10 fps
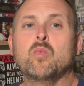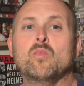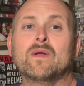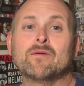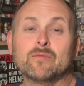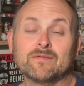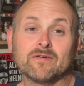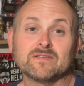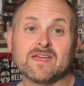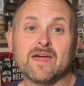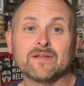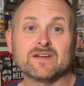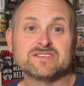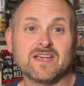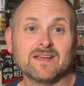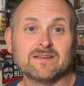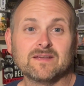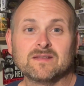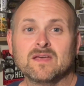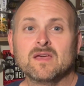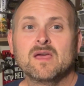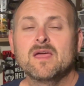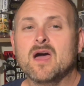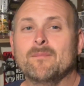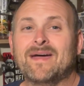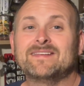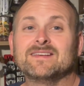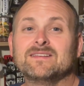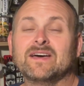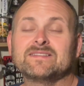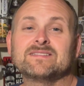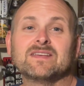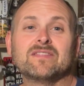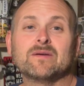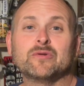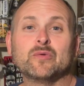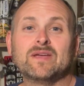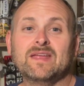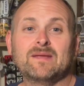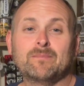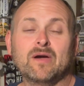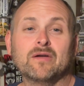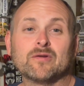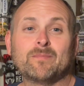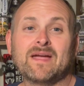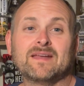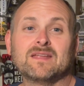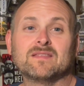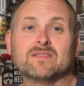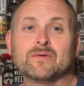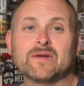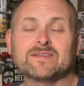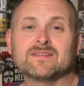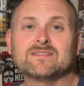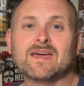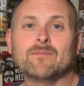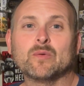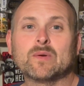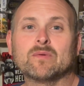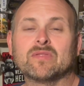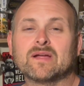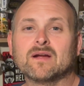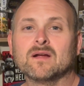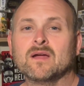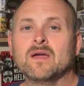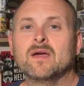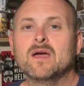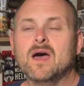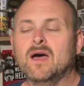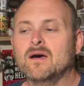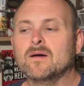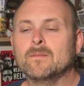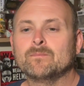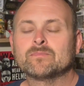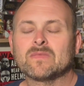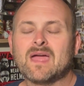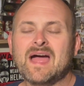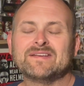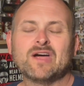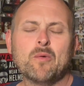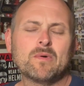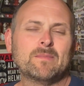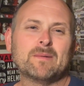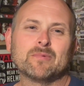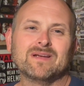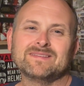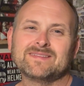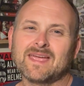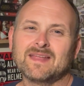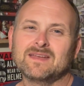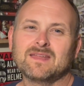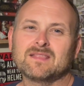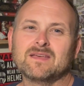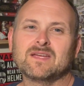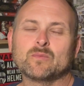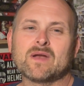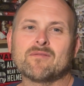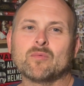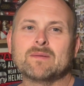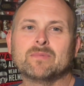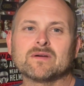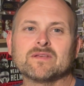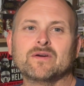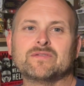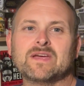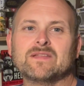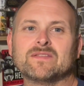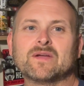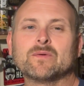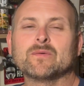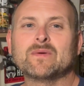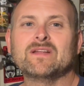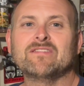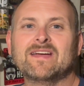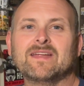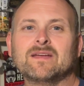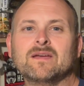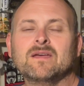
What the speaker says: whenever we first got there and checked in. I did not see them doing any other painting the rest of the time that we were there. I don't remember it saying anything whenever we booked the hotel that they were renovating.